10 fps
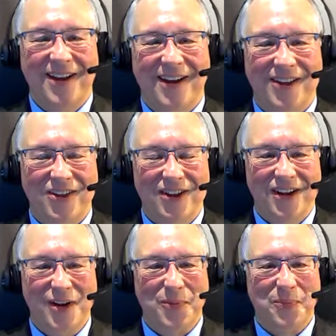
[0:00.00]
you
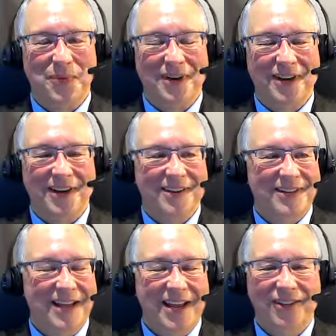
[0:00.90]
ended up
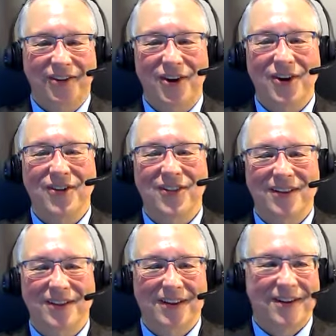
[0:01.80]
taking longer
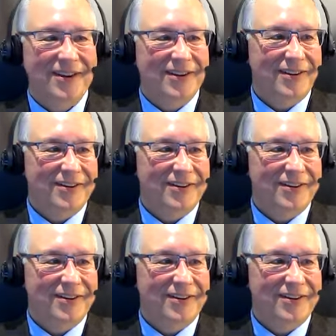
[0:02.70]
than